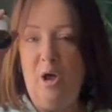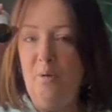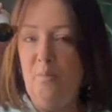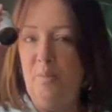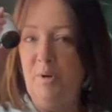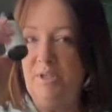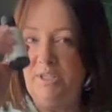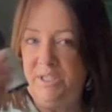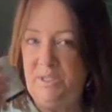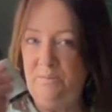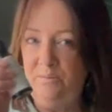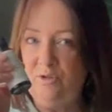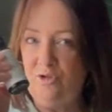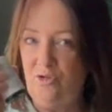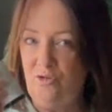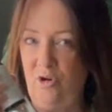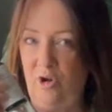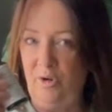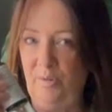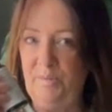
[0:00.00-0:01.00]
Put some
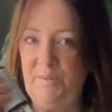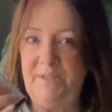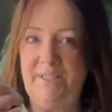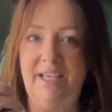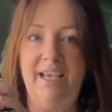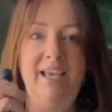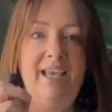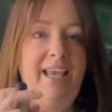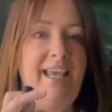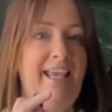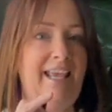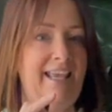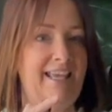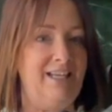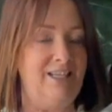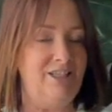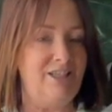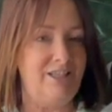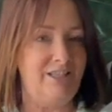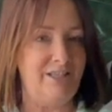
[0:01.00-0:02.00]
drops
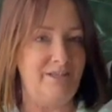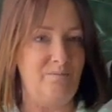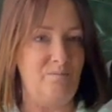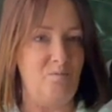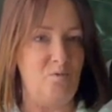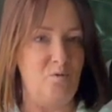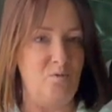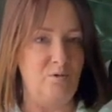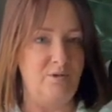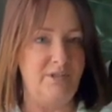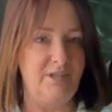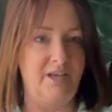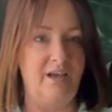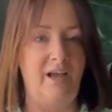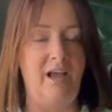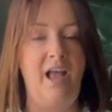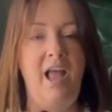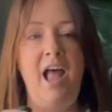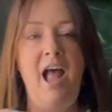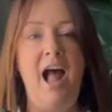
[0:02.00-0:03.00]
into some water